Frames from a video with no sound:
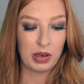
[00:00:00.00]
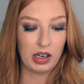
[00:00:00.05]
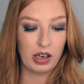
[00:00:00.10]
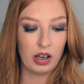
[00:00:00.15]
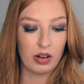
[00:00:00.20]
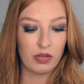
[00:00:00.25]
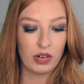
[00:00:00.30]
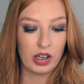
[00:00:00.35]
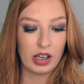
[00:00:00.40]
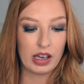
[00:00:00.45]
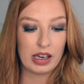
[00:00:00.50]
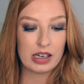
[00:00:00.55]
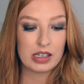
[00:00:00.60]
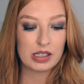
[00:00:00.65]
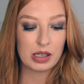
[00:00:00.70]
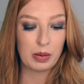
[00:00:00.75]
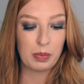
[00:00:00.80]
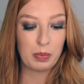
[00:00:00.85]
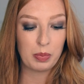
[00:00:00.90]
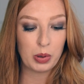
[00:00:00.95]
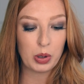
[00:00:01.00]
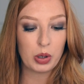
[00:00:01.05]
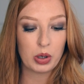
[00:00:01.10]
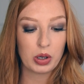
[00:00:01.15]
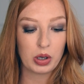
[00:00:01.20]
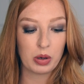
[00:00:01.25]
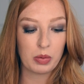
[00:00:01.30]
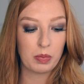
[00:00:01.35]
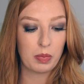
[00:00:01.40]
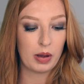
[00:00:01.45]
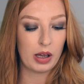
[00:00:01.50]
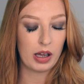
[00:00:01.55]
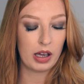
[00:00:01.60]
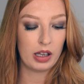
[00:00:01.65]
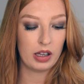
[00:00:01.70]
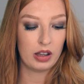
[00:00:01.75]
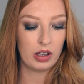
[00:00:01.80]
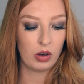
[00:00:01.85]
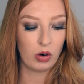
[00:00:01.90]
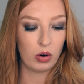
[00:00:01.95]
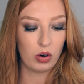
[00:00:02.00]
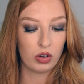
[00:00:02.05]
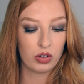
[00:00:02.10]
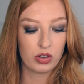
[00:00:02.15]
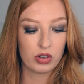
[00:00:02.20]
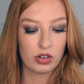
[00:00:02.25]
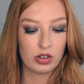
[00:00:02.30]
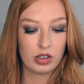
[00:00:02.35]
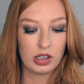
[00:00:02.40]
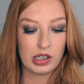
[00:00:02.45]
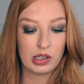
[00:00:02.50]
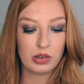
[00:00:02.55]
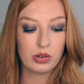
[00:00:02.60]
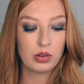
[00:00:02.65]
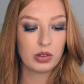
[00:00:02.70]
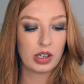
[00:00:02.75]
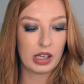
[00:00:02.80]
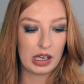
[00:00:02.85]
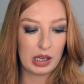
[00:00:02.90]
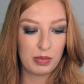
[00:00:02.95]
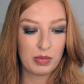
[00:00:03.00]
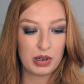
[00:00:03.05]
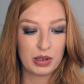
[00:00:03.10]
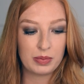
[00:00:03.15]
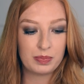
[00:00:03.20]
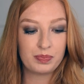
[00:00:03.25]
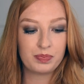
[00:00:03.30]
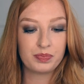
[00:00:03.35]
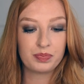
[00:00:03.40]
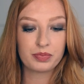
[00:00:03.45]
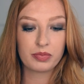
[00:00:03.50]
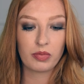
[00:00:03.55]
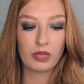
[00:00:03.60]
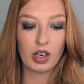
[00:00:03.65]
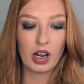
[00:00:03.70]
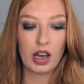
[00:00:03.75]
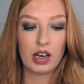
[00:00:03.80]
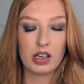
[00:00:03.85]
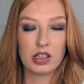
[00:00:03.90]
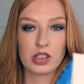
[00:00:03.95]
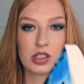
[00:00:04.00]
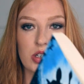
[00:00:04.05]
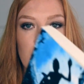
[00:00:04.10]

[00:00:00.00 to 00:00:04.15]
been loving is a book by the author Neil Gaiman, and it's